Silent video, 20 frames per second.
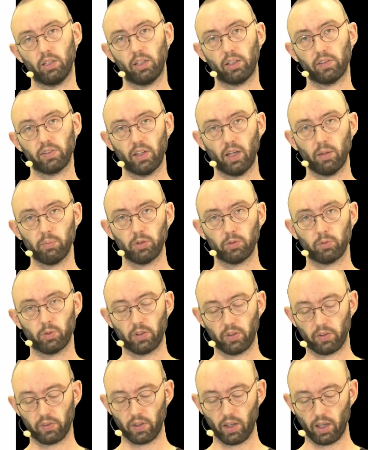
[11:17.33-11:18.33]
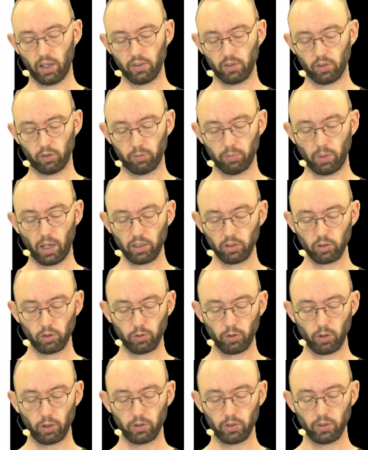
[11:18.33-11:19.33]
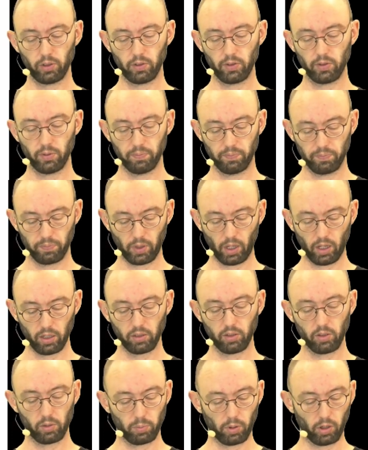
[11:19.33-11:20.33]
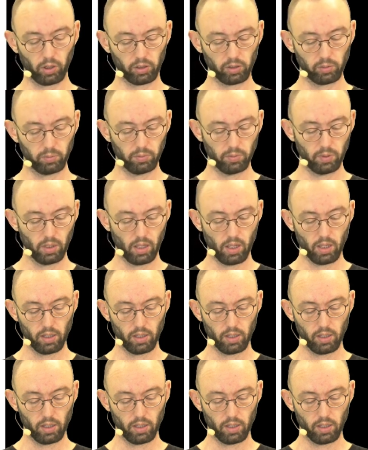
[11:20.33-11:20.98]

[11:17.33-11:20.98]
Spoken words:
example with the size of microfossils, and in the bottom,